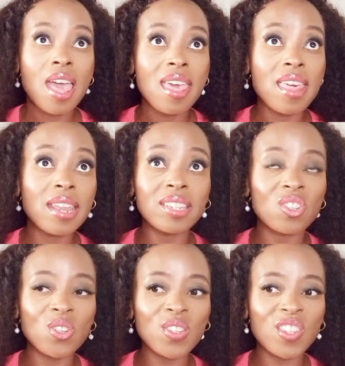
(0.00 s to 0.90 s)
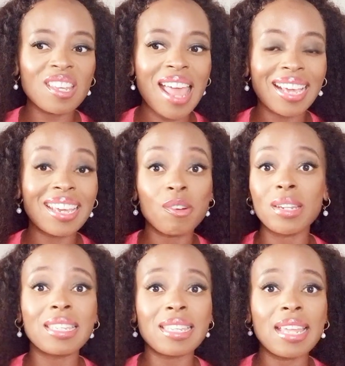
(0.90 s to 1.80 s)
That is just like a
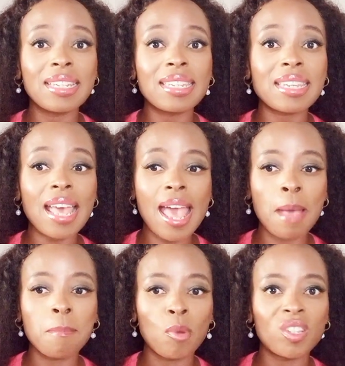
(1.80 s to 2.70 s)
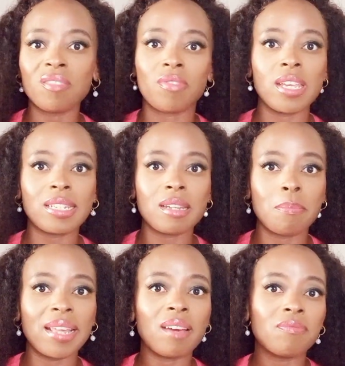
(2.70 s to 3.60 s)
recent motivation,
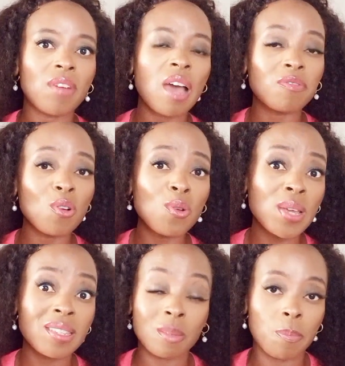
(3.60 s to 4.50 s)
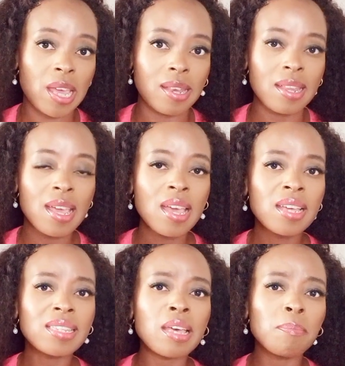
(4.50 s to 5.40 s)
but I've always been
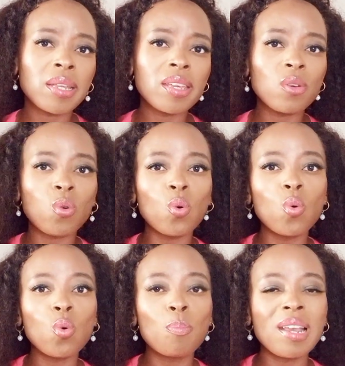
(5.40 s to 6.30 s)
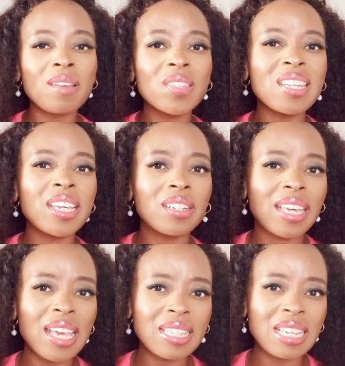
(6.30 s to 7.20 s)
somebody who believes in
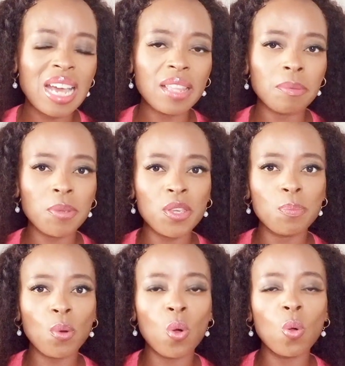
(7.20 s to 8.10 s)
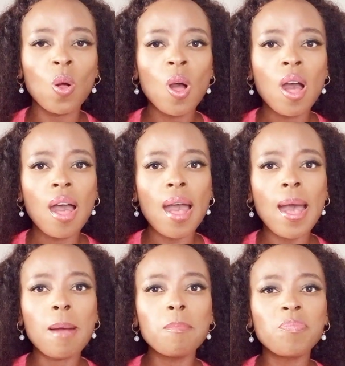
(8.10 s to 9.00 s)
educating other people.
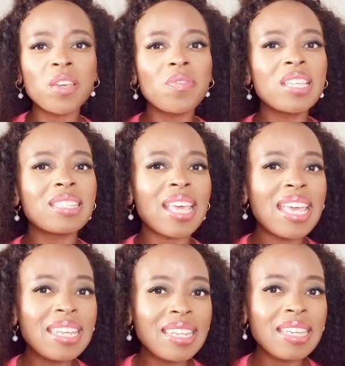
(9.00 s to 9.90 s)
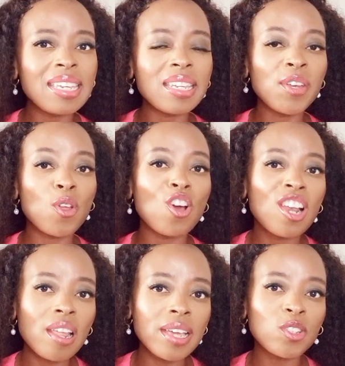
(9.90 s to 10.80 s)
If there's any
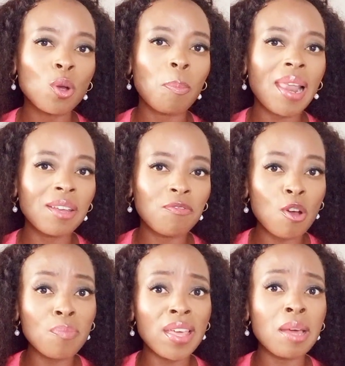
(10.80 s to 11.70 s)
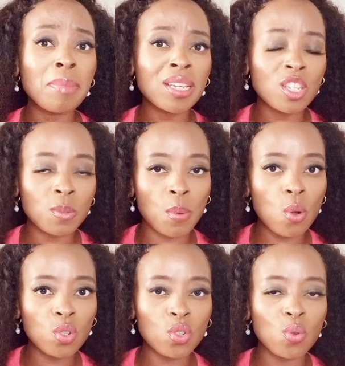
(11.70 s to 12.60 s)
knowledge or platform that I'm
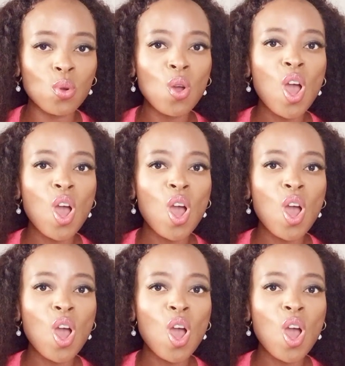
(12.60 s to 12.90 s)
exposed to,